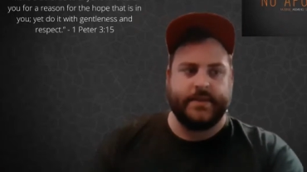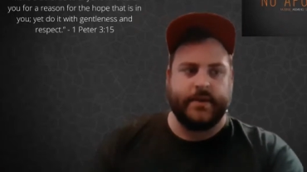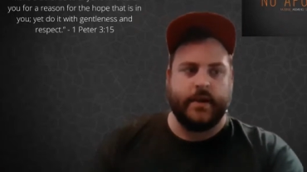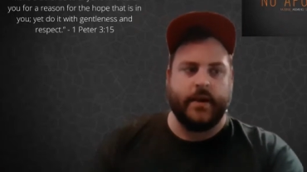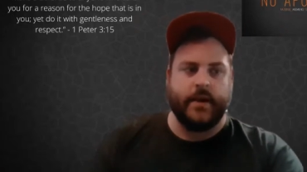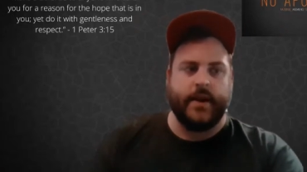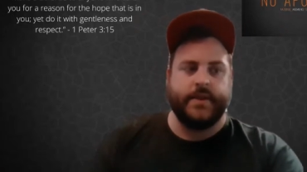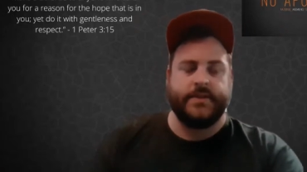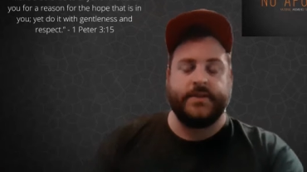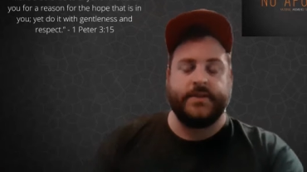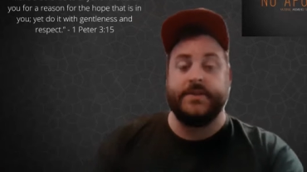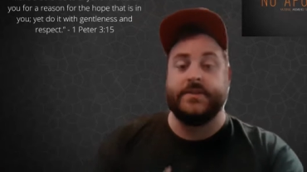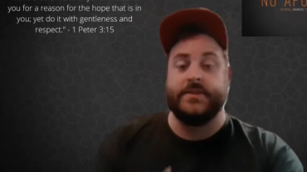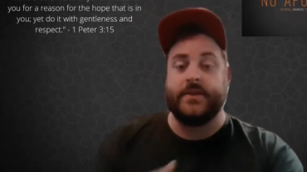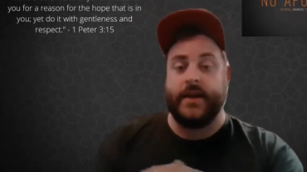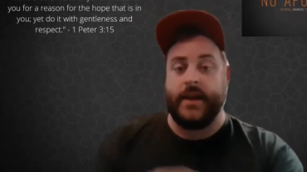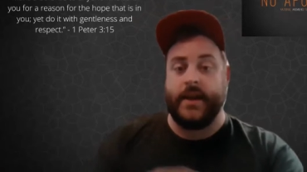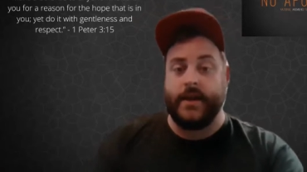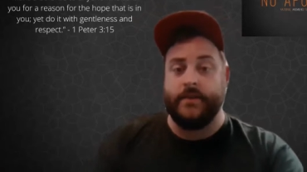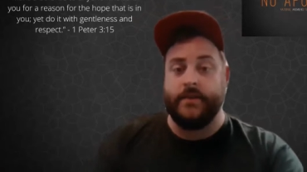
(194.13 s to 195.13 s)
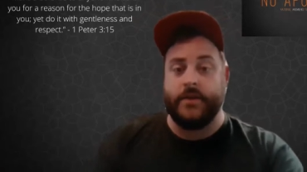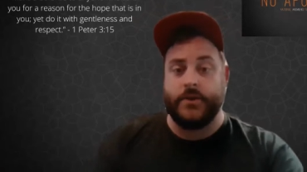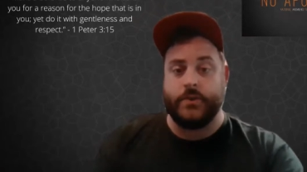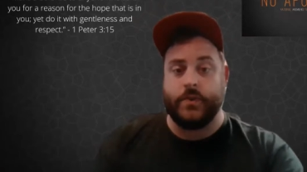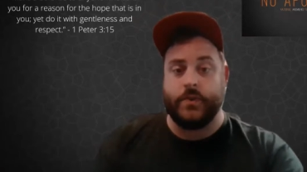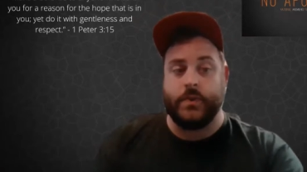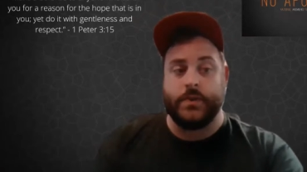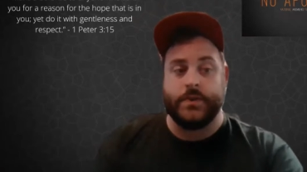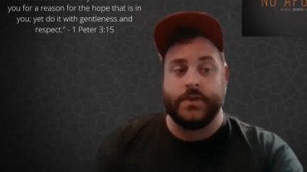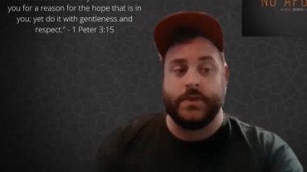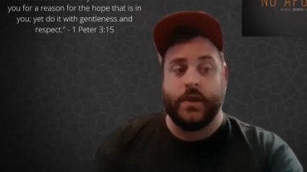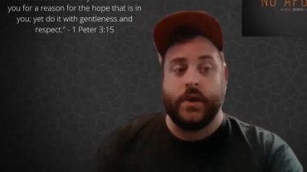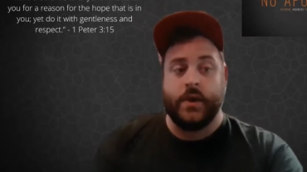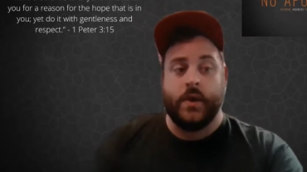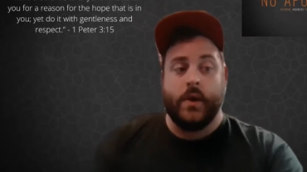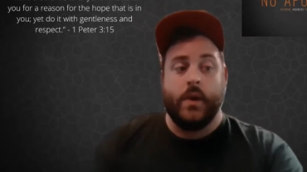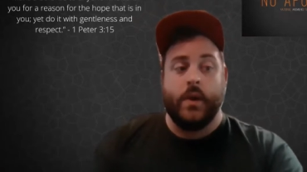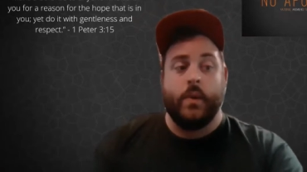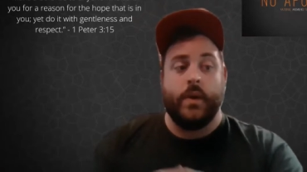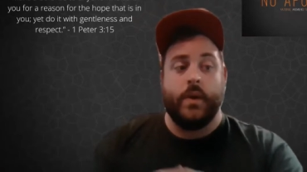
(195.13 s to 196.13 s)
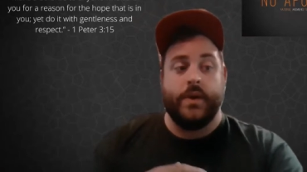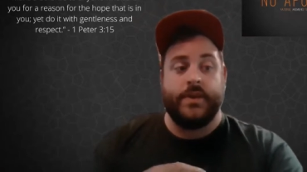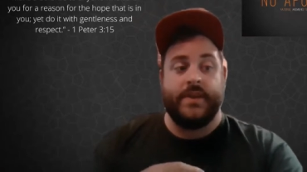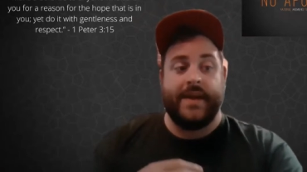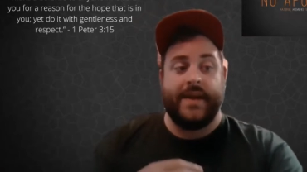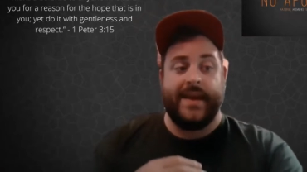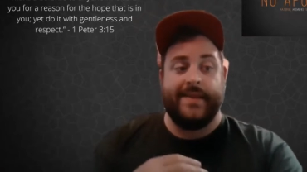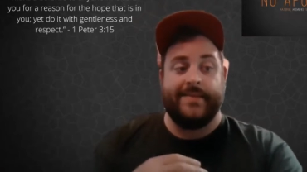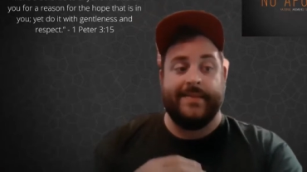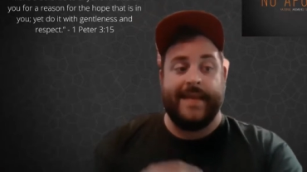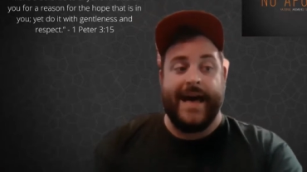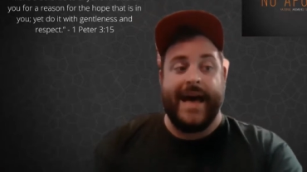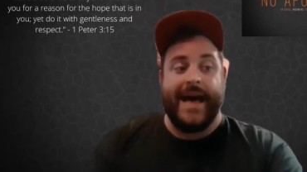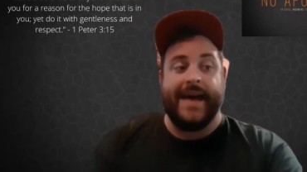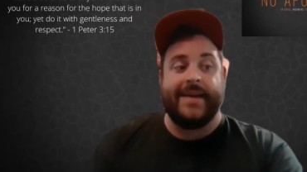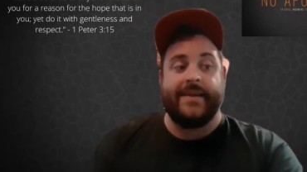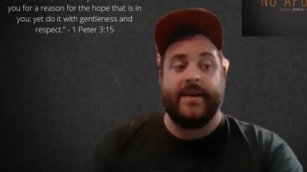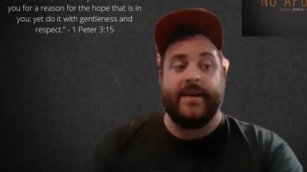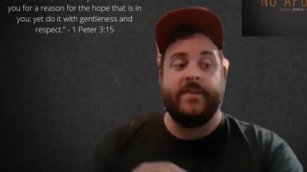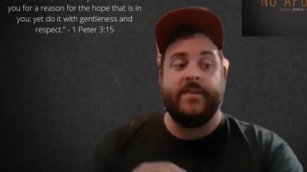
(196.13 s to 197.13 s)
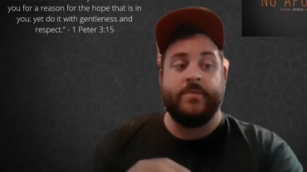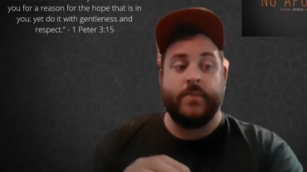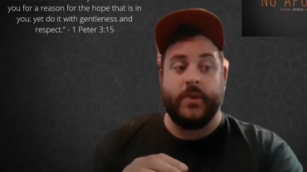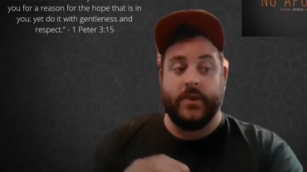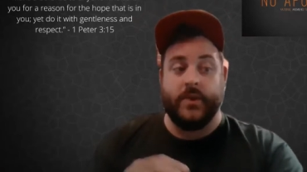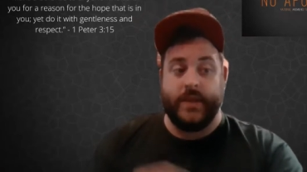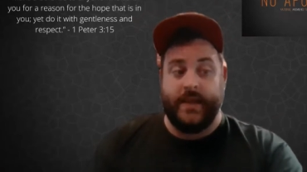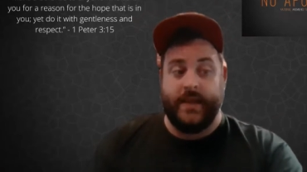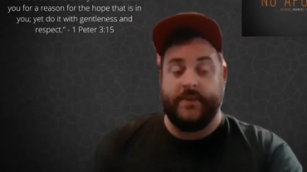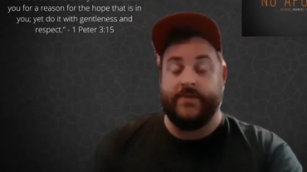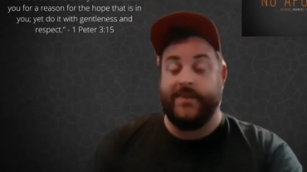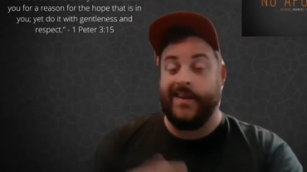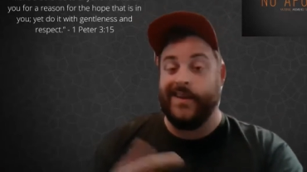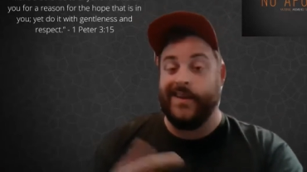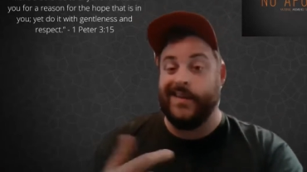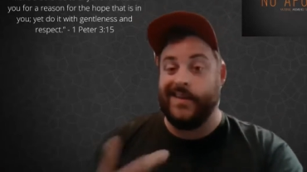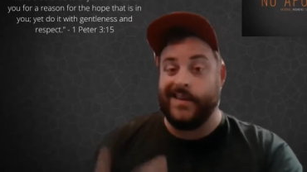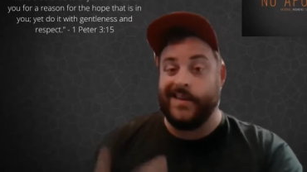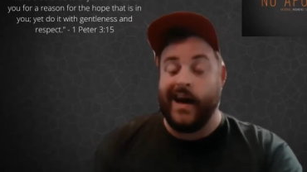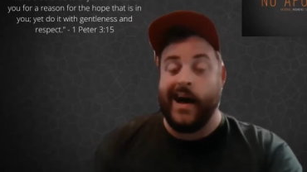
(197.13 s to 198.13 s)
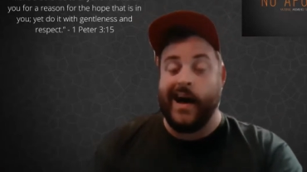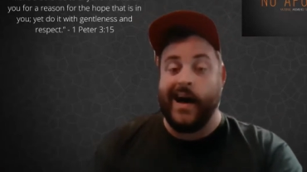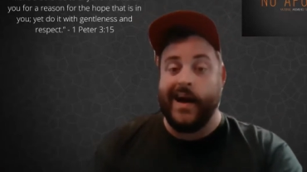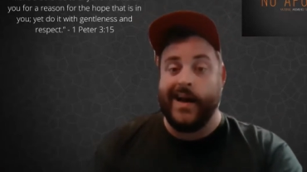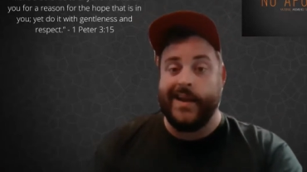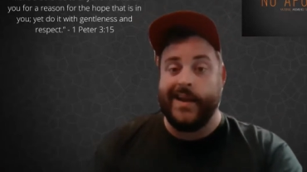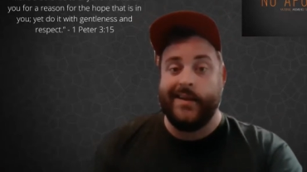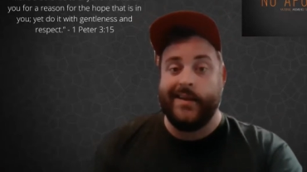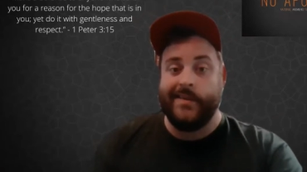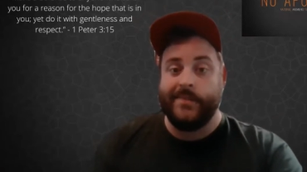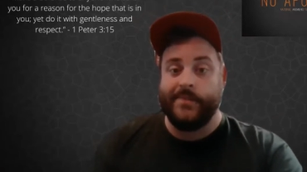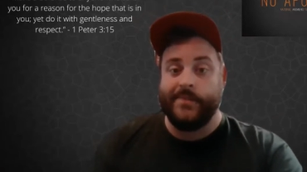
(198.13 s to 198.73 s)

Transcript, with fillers: All right. So, these are individuals with a lack of belief in God